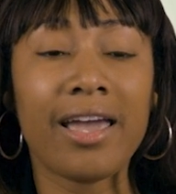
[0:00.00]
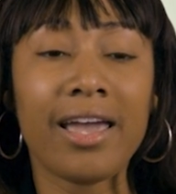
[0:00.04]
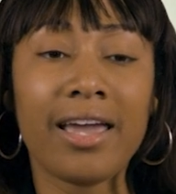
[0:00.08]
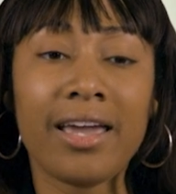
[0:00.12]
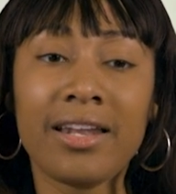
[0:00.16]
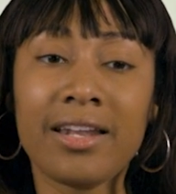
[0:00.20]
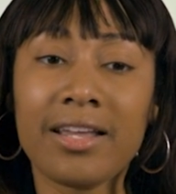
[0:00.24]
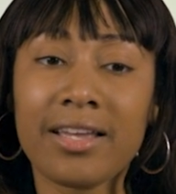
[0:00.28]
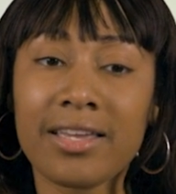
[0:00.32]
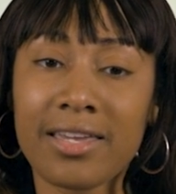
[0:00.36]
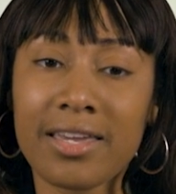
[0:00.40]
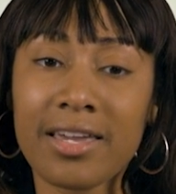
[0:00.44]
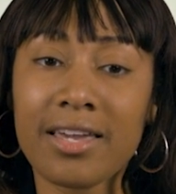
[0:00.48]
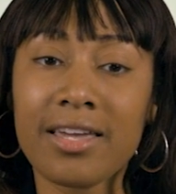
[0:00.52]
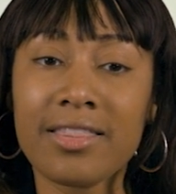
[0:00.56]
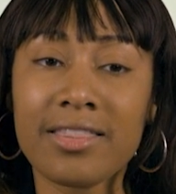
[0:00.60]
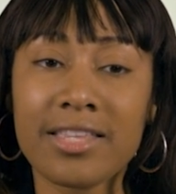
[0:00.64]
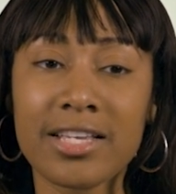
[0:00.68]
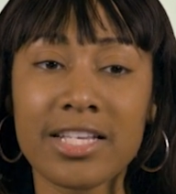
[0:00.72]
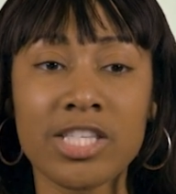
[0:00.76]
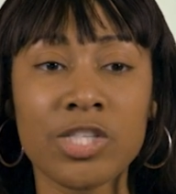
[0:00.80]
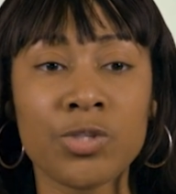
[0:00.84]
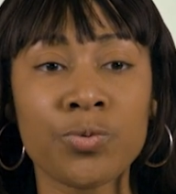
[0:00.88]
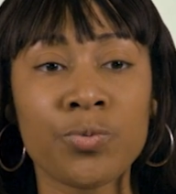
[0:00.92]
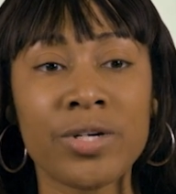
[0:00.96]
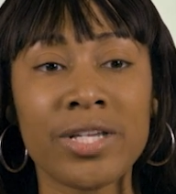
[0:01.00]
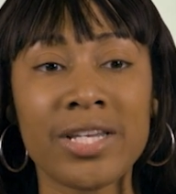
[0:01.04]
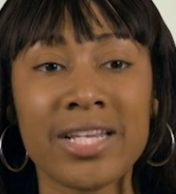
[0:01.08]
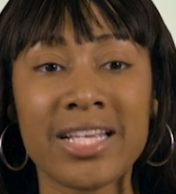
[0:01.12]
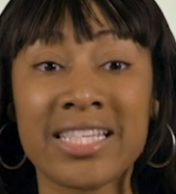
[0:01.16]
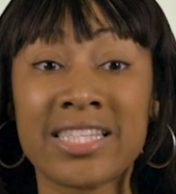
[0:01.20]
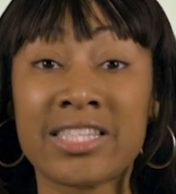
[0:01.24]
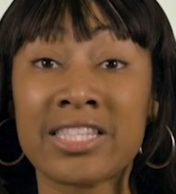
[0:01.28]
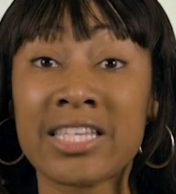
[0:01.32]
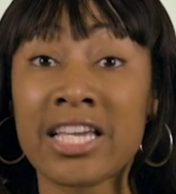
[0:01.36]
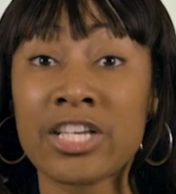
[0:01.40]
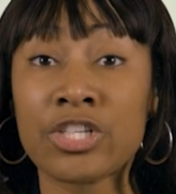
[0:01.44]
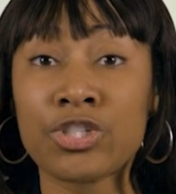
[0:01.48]
And again, this one
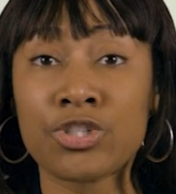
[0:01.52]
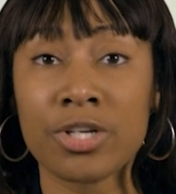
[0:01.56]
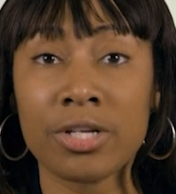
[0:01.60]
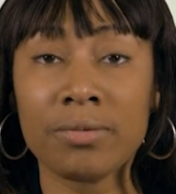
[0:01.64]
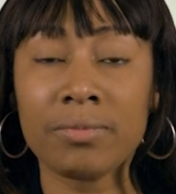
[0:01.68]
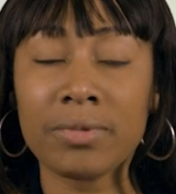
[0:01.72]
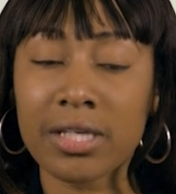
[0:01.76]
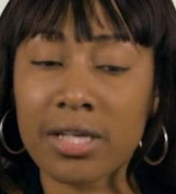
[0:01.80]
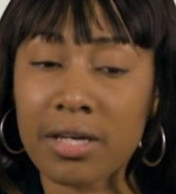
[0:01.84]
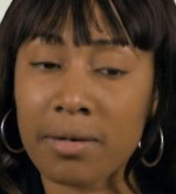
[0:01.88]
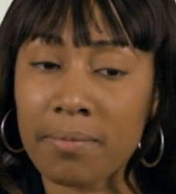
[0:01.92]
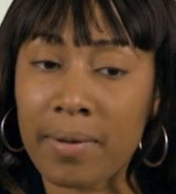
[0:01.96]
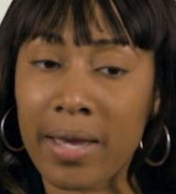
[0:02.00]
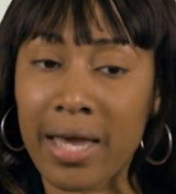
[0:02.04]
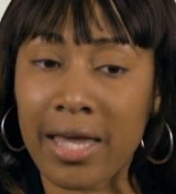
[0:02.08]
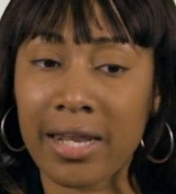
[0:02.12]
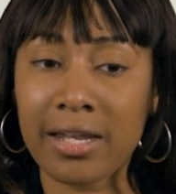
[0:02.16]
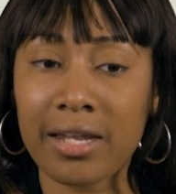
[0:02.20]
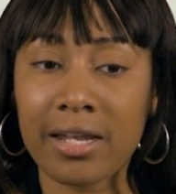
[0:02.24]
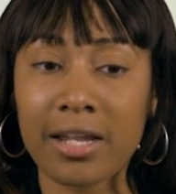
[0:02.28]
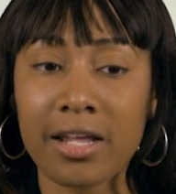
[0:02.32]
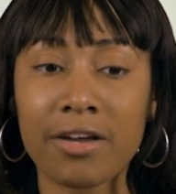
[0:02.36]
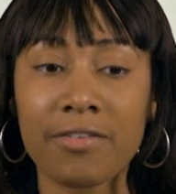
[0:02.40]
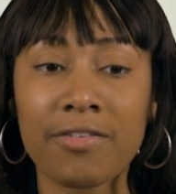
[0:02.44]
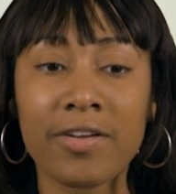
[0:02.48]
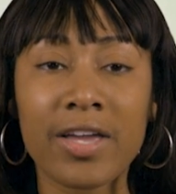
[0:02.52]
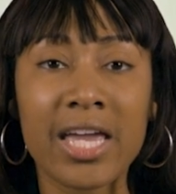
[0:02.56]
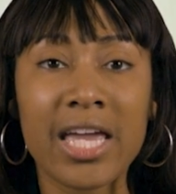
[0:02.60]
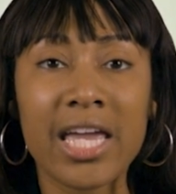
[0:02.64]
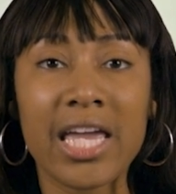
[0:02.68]
is extremely competitive.